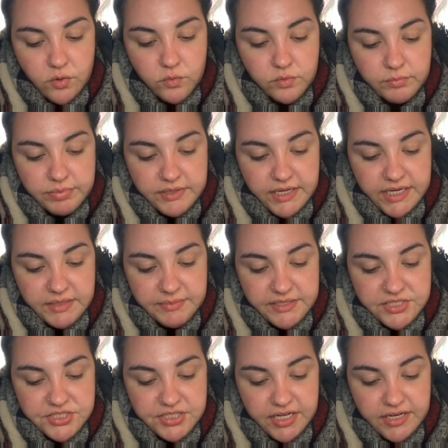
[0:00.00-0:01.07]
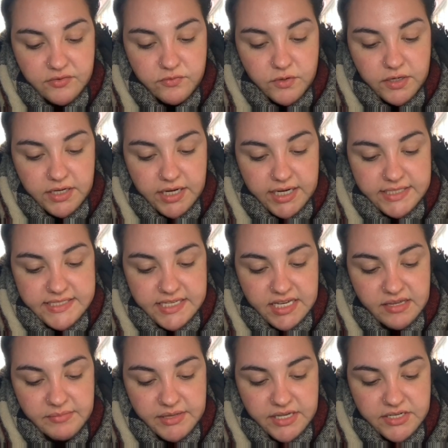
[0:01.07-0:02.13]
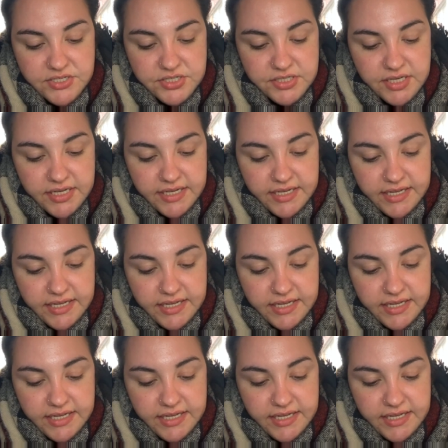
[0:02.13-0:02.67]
own blood be shed for God's image